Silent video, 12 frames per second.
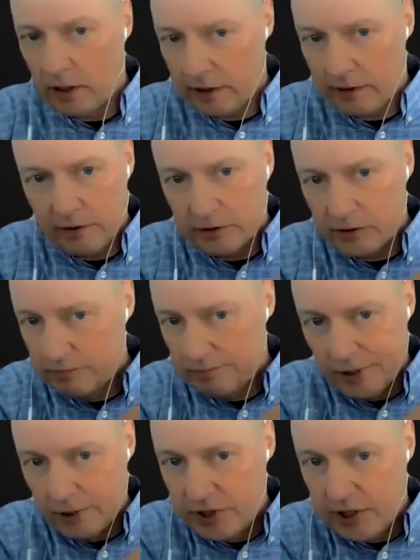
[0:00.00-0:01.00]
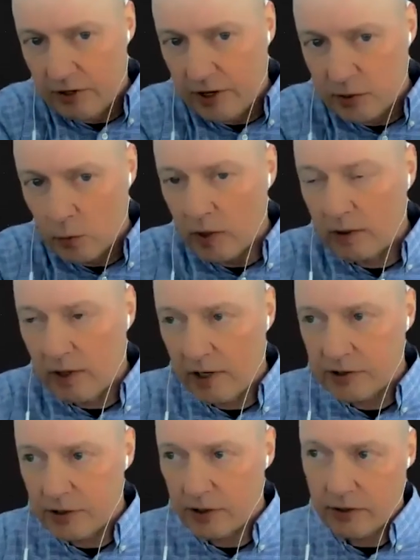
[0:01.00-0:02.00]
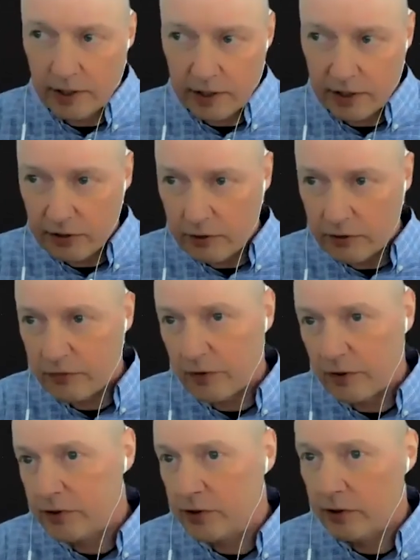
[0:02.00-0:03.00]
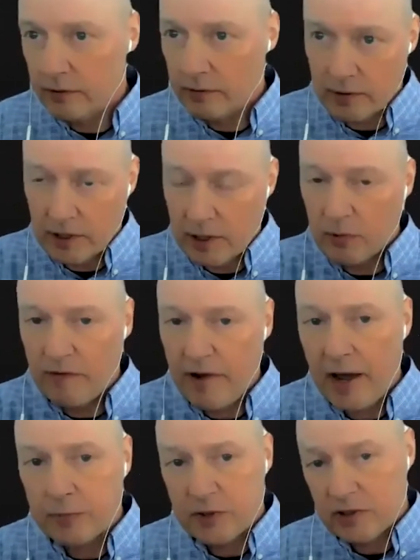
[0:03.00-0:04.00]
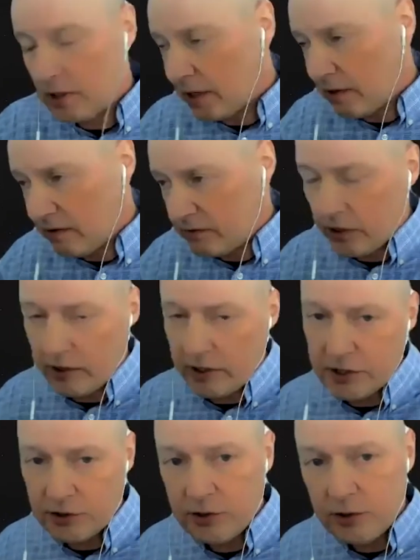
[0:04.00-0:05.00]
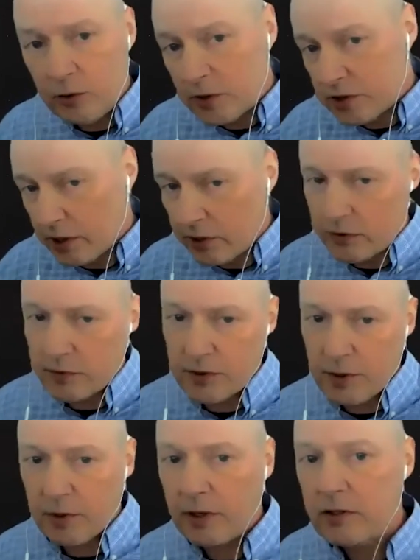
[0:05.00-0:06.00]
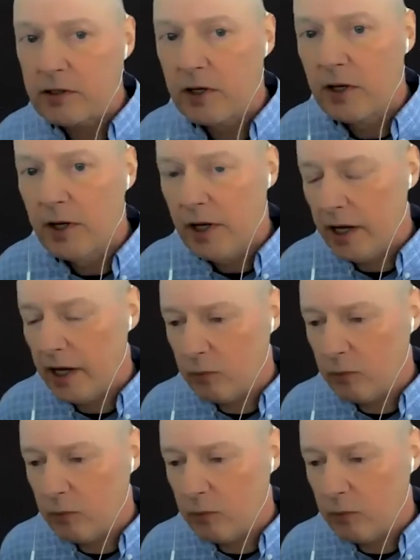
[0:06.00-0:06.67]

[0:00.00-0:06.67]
there's, generation 1 cluster that I'm going to use for a certain number of apps, and I have generation 2, which I'm going to use for something else. And